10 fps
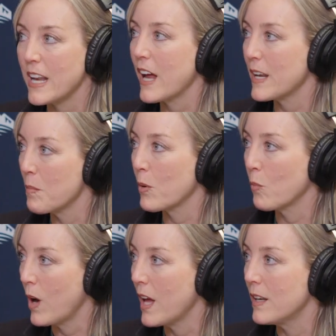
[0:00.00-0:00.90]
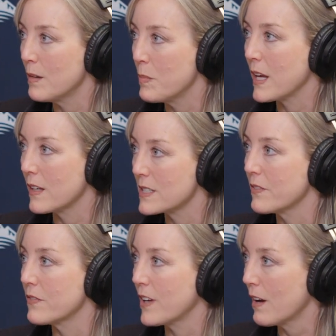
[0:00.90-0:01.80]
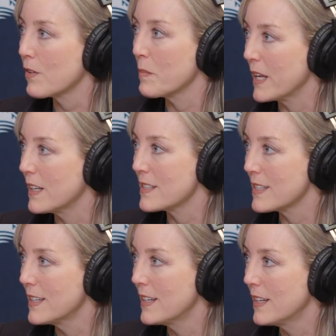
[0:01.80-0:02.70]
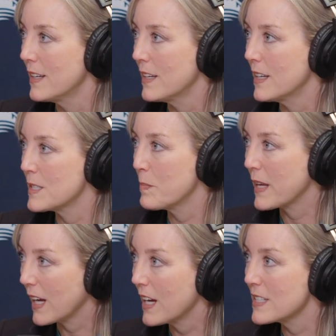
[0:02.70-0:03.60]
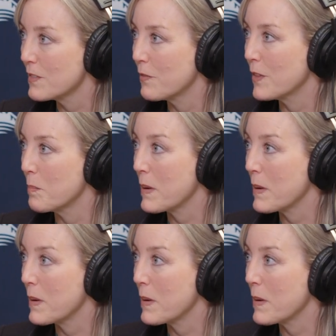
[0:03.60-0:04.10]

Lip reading: not number one because of government. It's because of the